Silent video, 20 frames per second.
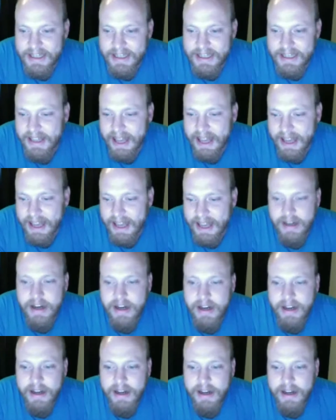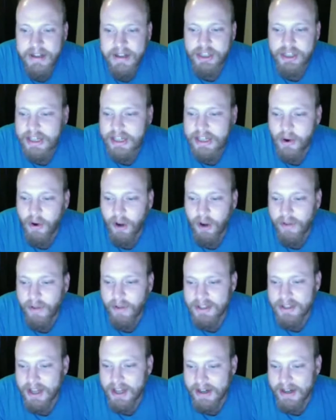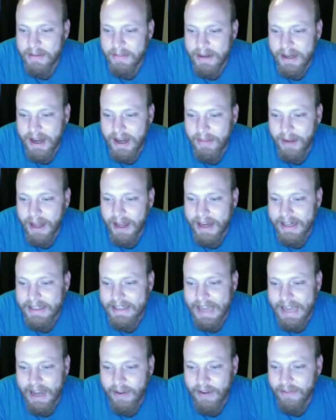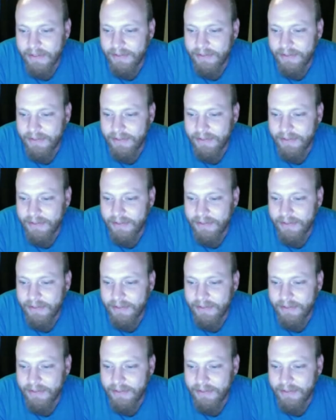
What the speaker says: She's all of a sudden become, like, doubtful.